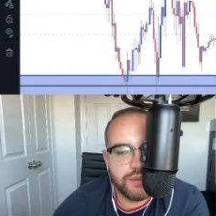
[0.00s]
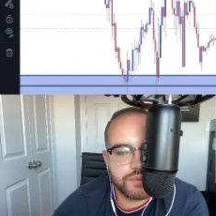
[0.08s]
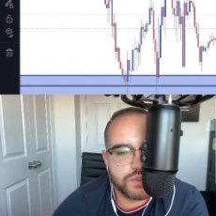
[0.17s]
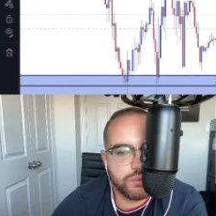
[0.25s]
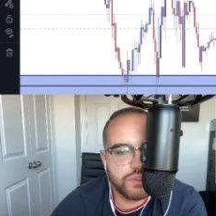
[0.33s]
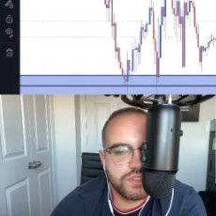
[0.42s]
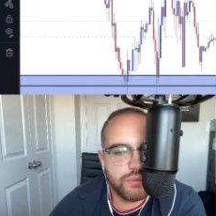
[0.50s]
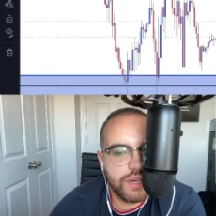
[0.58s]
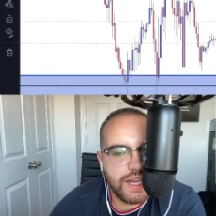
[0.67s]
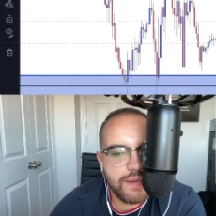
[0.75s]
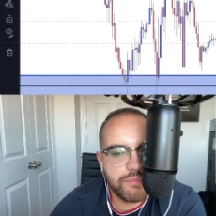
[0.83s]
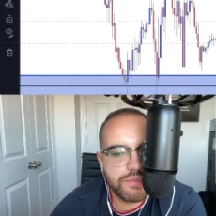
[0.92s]
So we'll see
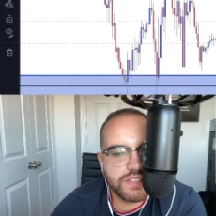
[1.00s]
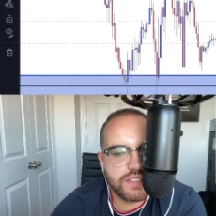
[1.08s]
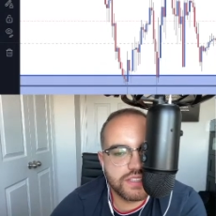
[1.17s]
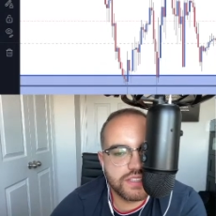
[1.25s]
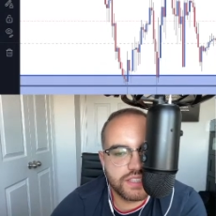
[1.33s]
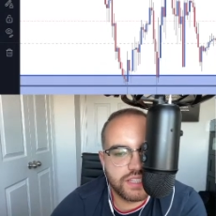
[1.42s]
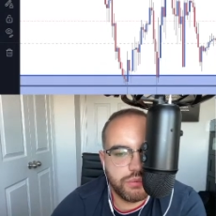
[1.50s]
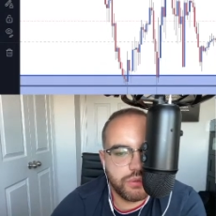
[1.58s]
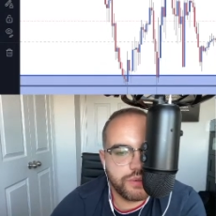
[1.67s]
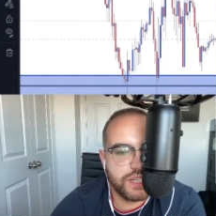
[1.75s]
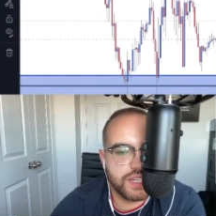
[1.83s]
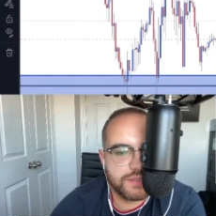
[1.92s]
what happens. This is kind of what
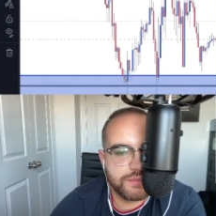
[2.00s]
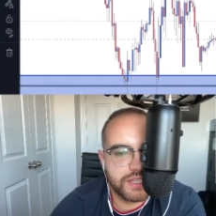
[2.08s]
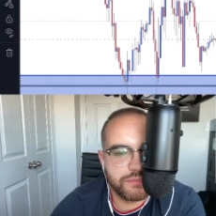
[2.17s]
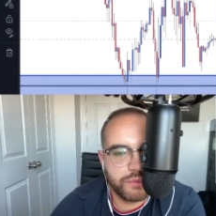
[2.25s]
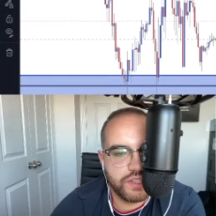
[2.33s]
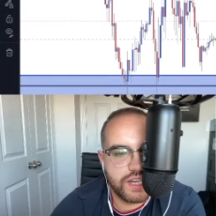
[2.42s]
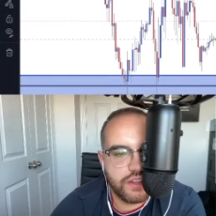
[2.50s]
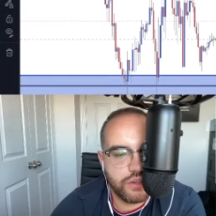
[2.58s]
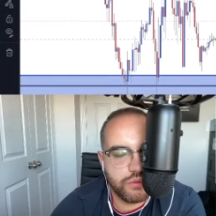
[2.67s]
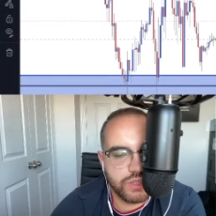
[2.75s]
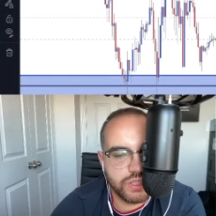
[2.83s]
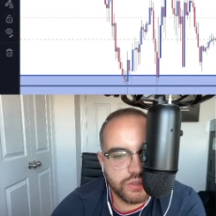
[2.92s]
we can expect. But now
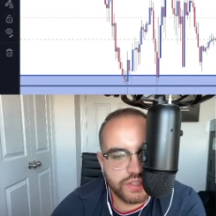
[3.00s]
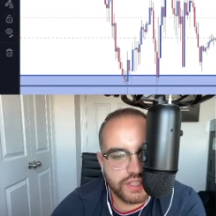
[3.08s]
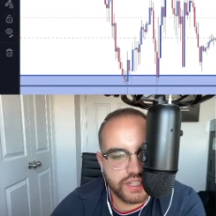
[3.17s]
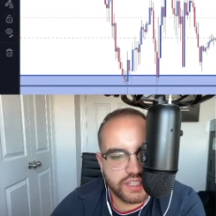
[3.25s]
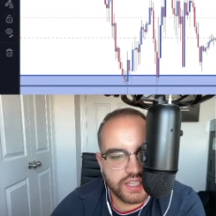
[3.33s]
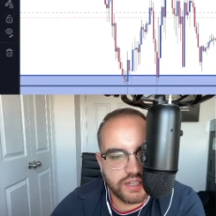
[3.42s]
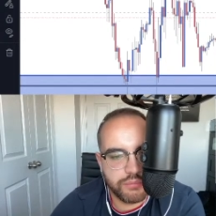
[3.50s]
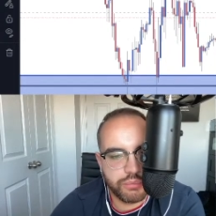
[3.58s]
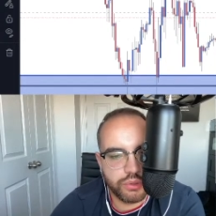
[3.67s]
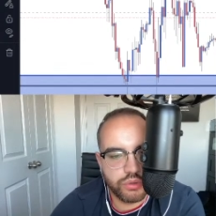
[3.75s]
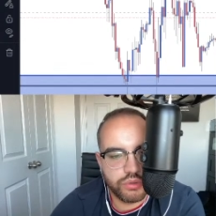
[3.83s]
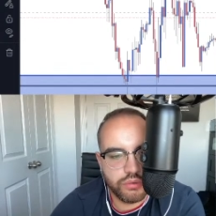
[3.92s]
that we know that it kind of
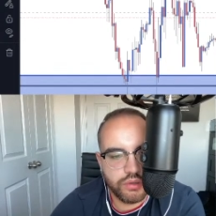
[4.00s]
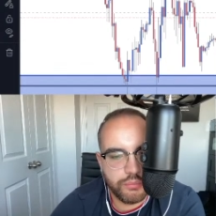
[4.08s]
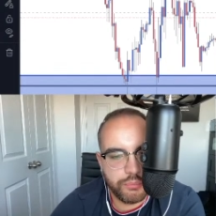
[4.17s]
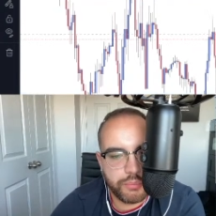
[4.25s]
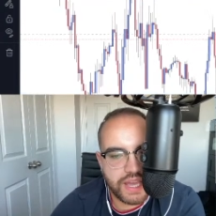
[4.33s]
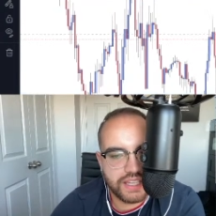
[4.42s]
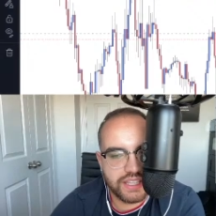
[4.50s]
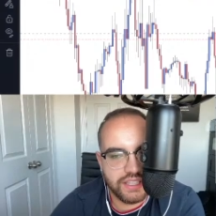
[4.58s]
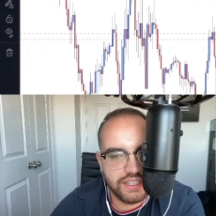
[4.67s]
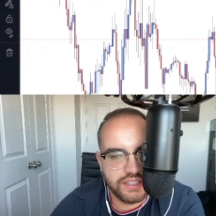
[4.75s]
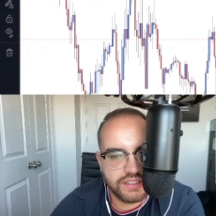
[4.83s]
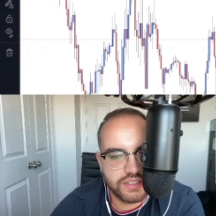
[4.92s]
broke back
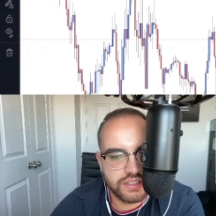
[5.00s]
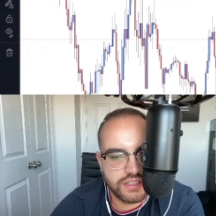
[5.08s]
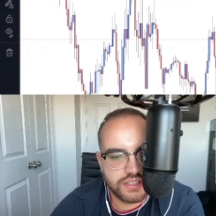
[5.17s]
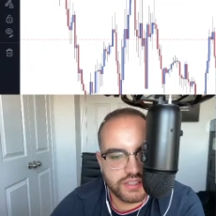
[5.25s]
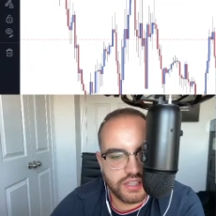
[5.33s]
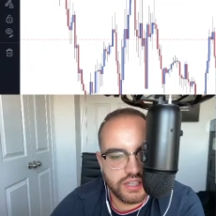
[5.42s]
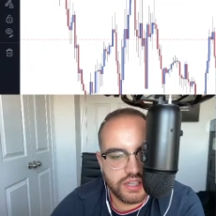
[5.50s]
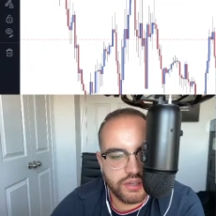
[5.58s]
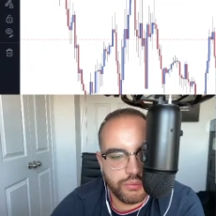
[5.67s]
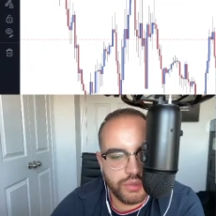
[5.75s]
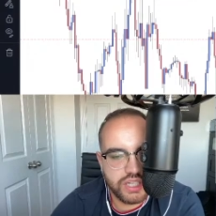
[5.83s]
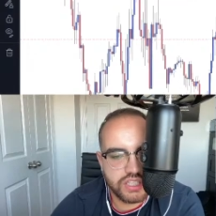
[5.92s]
into this
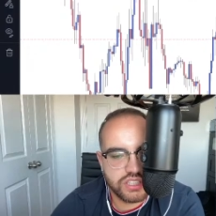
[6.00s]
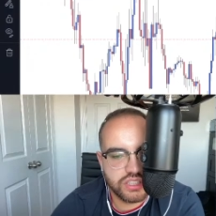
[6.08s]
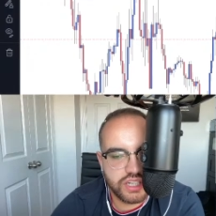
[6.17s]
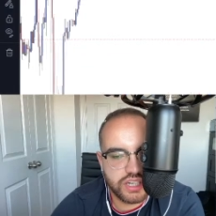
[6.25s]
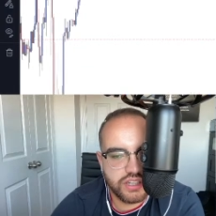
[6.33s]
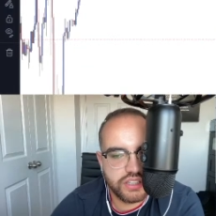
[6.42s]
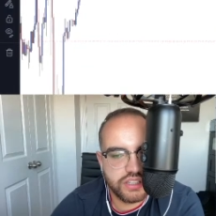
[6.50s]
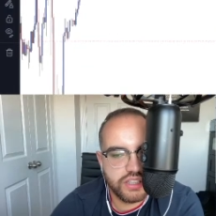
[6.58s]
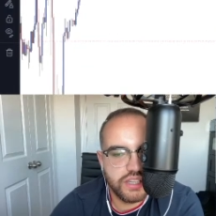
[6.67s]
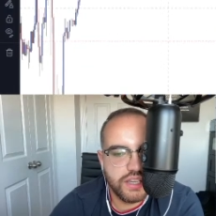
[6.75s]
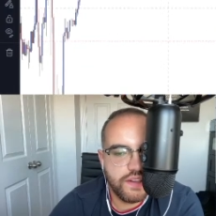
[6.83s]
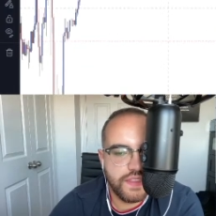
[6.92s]
ranging area,
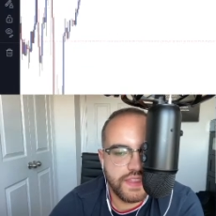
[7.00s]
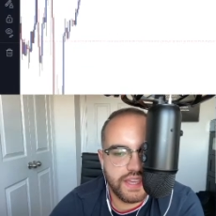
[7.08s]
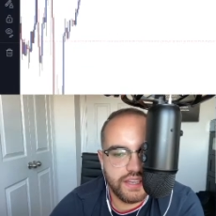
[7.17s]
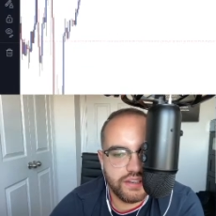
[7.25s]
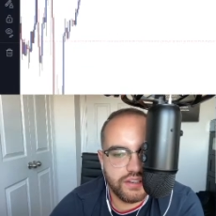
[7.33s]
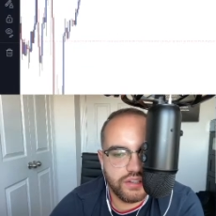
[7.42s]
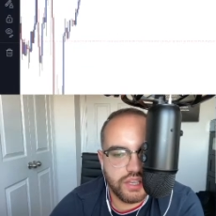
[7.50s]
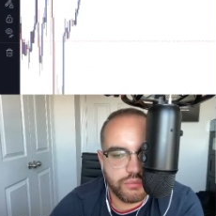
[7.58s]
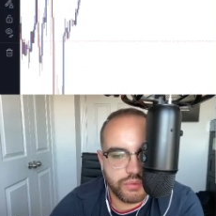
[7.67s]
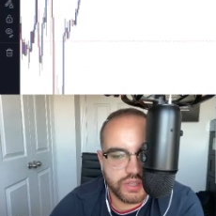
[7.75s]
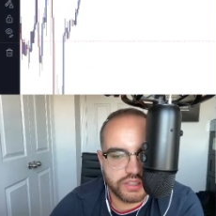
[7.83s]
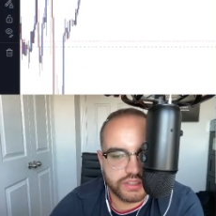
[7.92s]
and
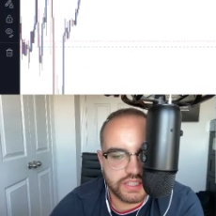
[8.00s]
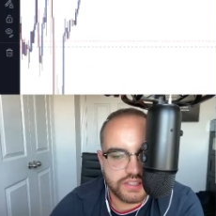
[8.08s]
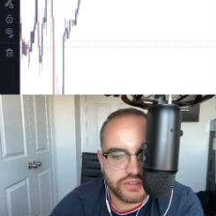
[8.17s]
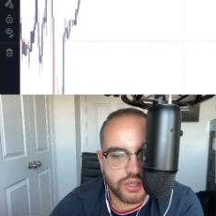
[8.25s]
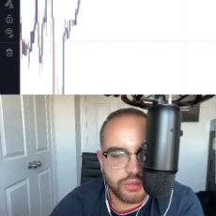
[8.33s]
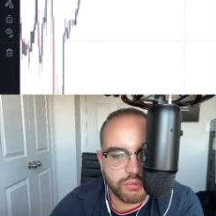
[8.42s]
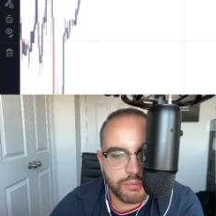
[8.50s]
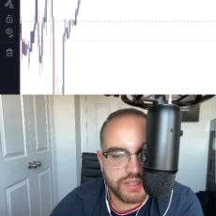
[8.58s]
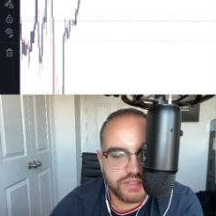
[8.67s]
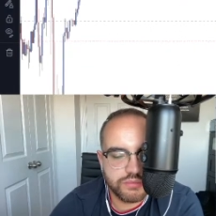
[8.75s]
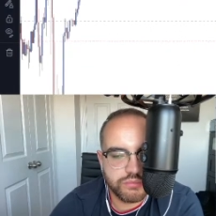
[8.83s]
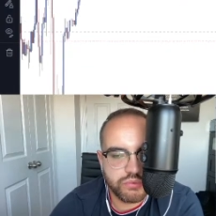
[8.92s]
we got that strong
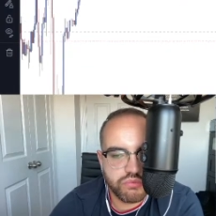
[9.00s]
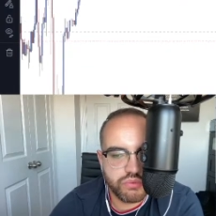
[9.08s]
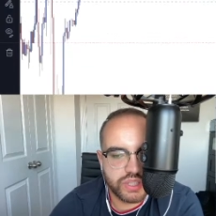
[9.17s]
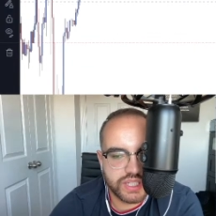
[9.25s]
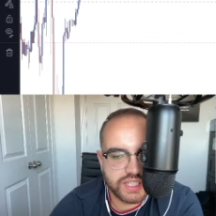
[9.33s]
momentum move, we can